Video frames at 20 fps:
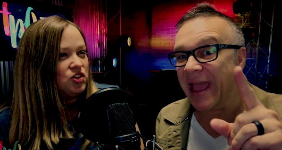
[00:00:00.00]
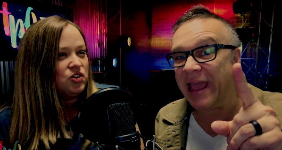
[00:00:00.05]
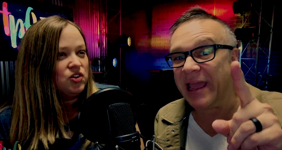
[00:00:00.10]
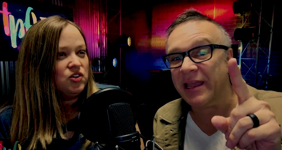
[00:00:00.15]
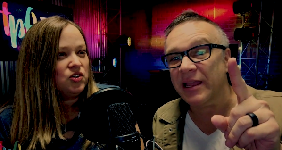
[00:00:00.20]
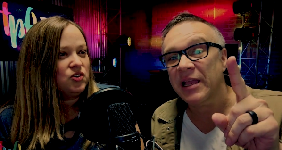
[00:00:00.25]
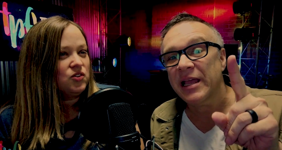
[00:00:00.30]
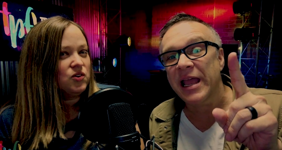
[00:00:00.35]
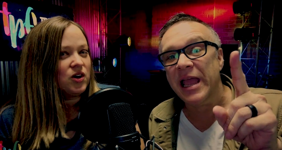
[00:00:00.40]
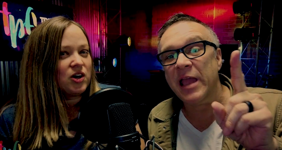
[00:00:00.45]
Speaker 1: You
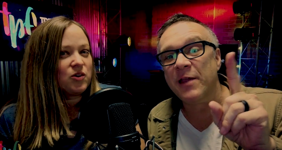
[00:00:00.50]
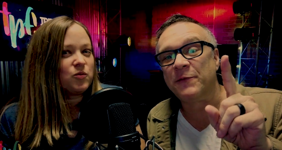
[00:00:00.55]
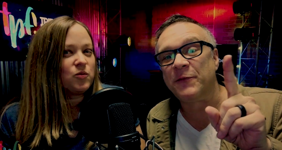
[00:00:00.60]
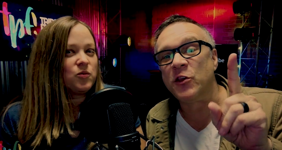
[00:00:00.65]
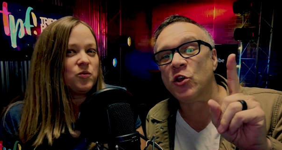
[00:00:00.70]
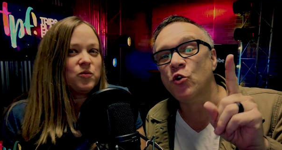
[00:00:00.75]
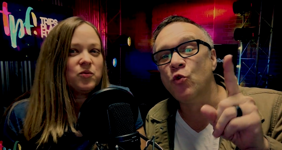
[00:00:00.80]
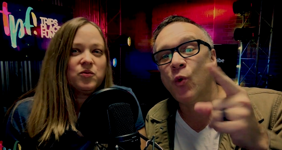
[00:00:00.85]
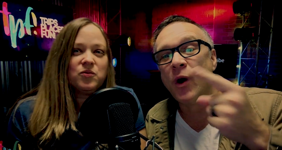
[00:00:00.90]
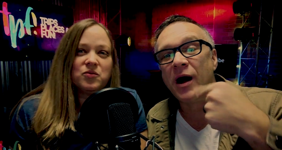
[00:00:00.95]
hey, are...
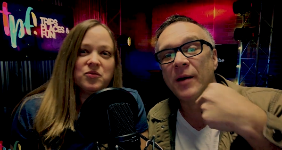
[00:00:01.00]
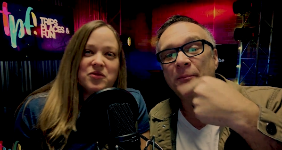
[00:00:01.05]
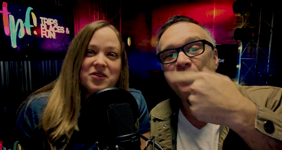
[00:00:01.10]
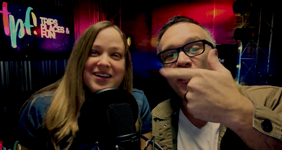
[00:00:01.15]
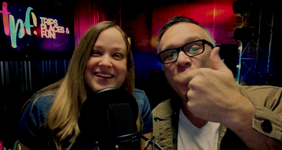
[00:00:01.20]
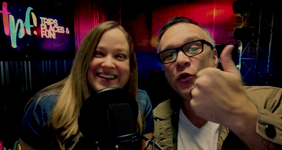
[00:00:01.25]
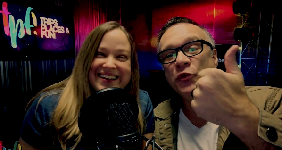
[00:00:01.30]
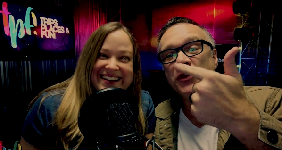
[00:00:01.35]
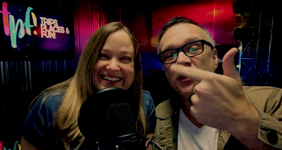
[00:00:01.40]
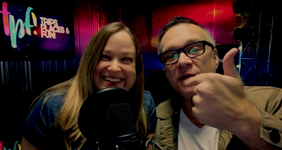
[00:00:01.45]
if you want
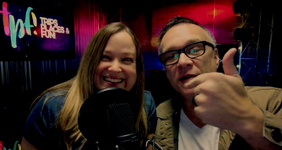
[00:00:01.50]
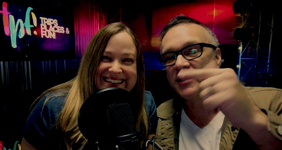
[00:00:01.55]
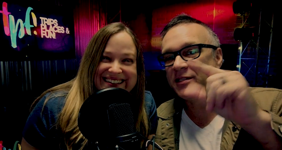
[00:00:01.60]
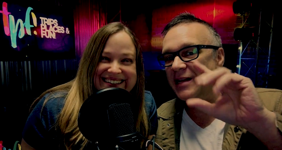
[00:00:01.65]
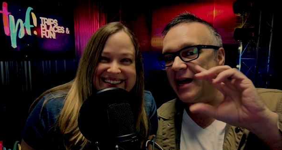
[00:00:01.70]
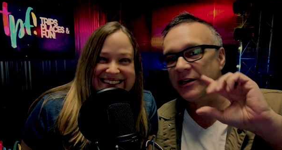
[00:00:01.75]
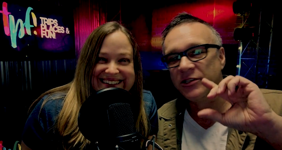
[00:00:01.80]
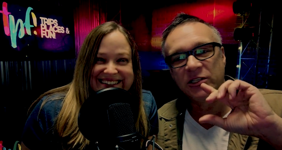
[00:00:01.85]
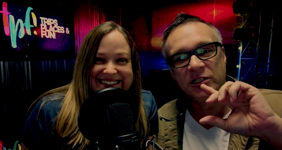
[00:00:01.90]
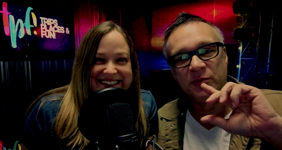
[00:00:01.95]
both of
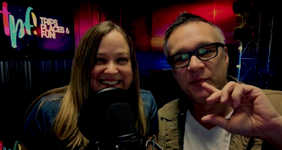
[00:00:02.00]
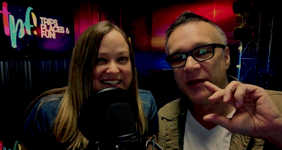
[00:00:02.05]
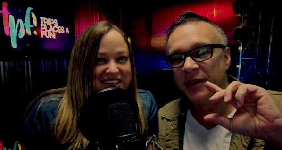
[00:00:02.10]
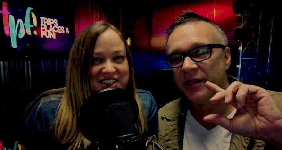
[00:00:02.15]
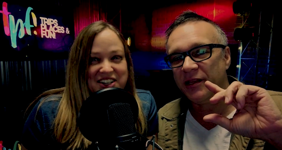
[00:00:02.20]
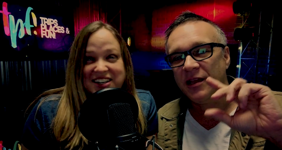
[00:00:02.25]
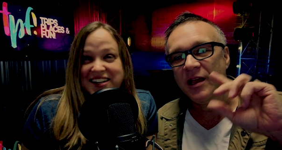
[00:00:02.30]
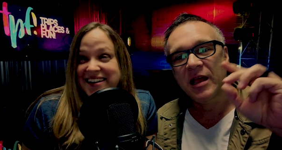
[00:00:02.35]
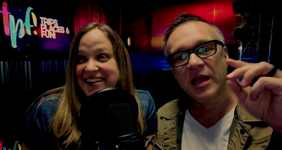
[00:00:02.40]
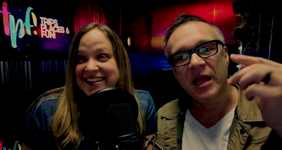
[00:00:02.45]
us, not just
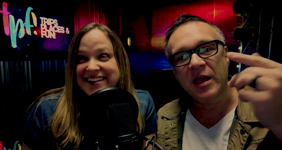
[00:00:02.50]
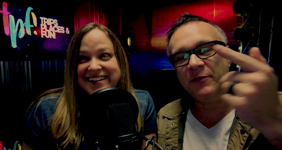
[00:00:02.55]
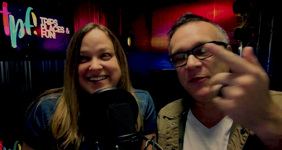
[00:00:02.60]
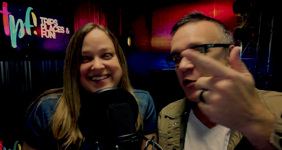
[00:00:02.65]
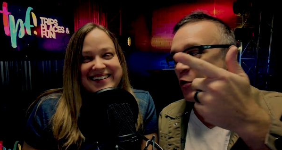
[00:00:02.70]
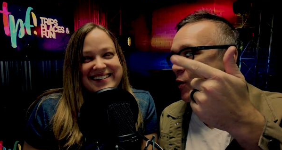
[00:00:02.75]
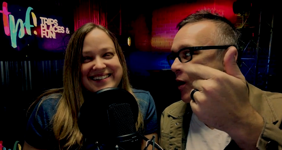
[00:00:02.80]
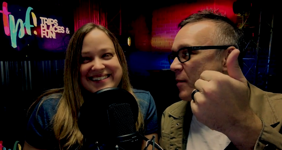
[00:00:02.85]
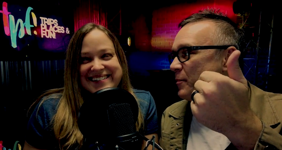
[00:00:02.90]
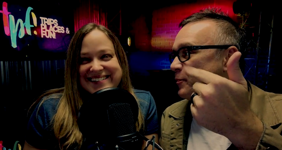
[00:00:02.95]
me,
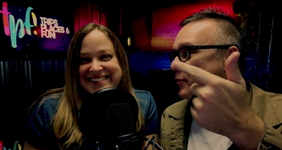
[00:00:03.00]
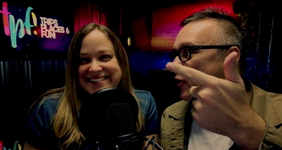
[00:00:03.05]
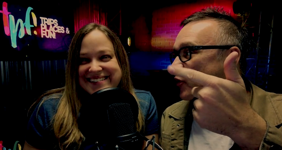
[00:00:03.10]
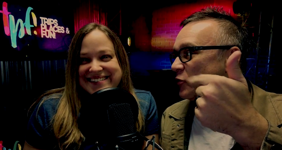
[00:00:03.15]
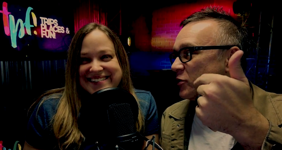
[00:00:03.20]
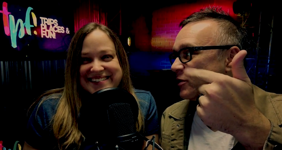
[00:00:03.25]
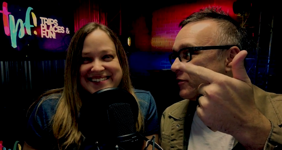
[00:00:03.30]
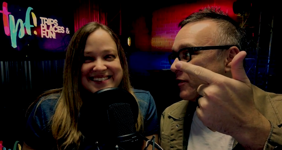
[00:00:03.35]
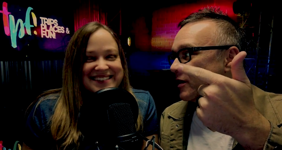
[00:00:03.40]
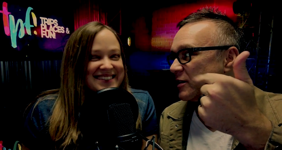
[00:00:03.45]
if you want
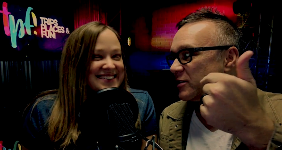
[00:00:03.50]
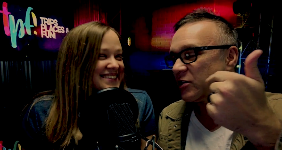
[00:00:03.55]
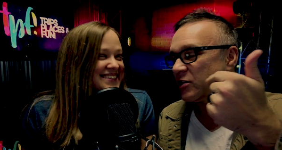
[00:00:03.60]
both of